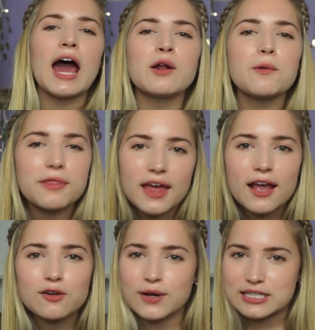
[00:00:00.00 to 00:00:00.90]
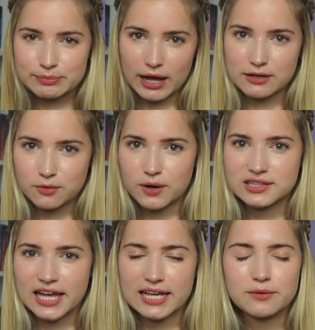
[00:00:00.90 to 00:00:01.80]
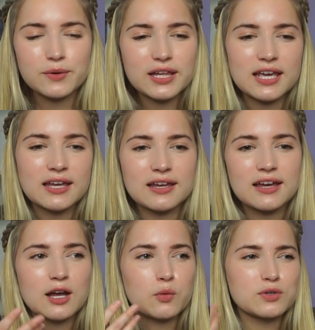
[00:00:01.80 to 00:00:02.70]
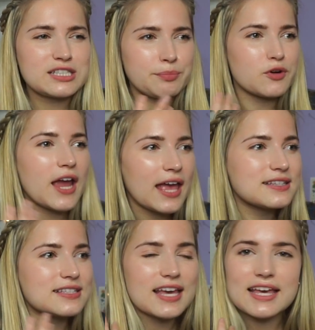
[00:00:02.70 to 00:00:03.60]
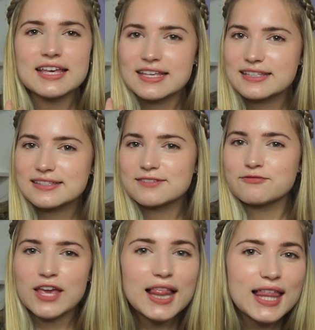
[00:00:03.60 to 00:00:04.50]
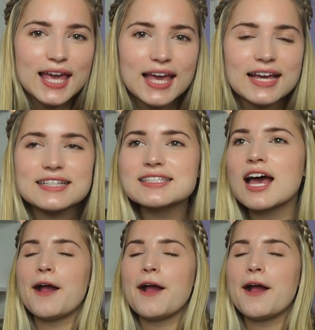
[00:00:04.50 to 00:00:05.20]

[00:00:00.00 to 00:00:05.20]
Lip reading: I don't think Grace Blackthorn like really reciprocates his feelings.